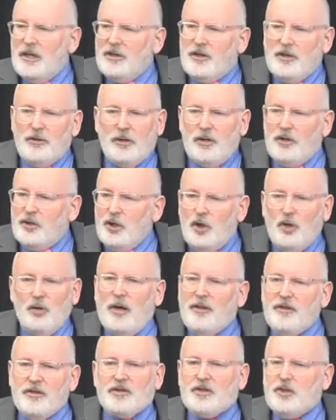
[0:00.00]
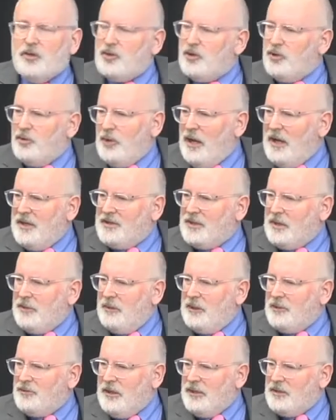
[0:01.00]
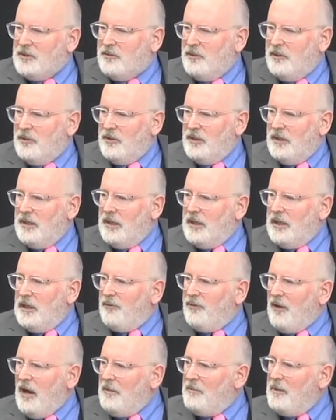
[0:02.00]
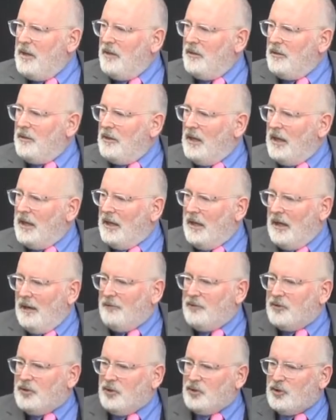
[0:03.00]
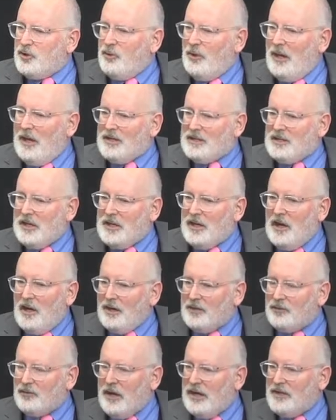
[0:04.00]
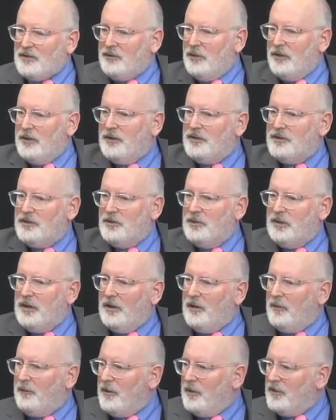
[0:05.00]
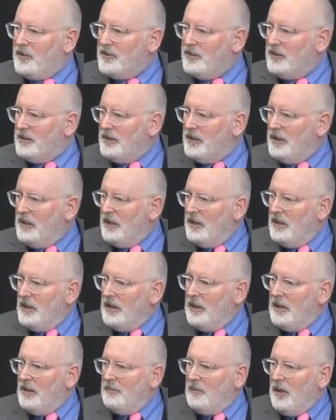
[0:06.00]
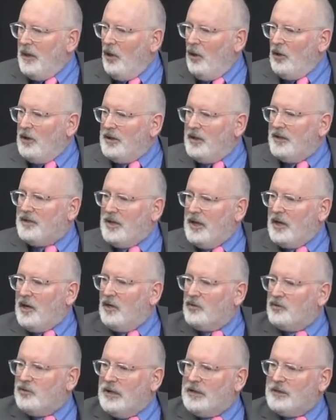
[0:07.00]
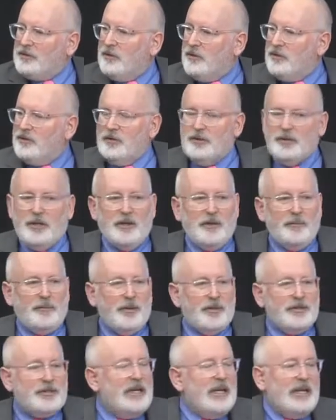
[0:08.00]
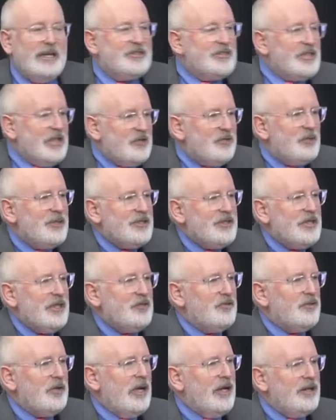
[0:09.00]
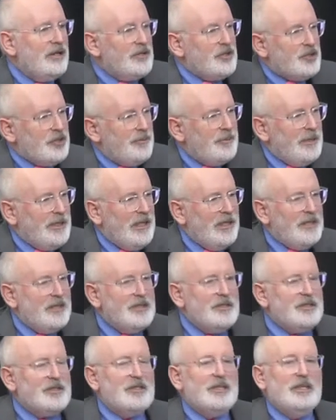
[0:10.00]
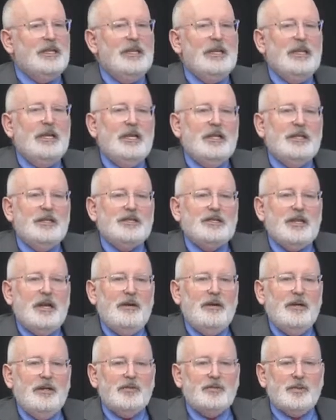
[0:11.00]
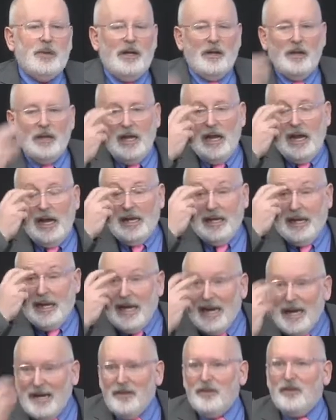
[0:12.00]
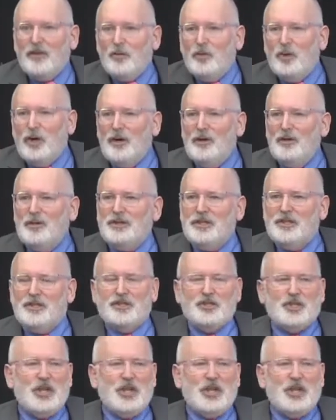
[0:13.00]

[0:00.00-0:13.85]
No other social rights can be transferred. If I'm ill, I have social rights. I can't transfer this to another person. My holidays I can't transfer to another person, etc., etc. And it should be like this in this area as well. And here the world is